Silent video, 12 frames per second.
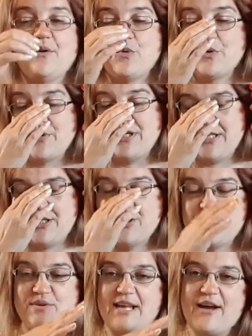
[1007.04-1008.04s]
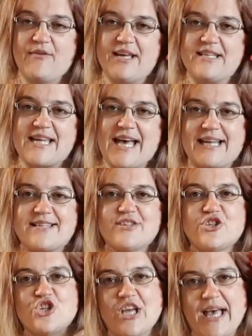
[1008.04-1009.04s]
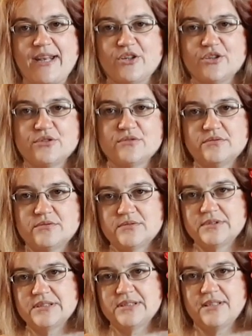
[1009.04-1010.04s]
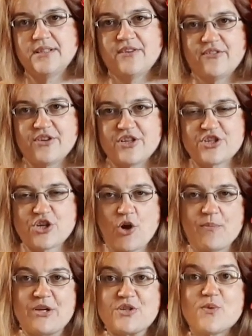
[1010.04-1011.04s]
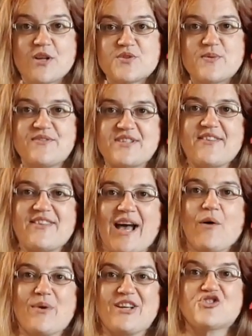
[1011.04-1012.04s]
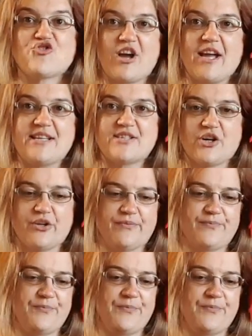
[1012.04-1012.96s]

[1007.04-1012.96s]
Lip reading: what we need to do now is add the channel for the top, because once we've done that we can try it on.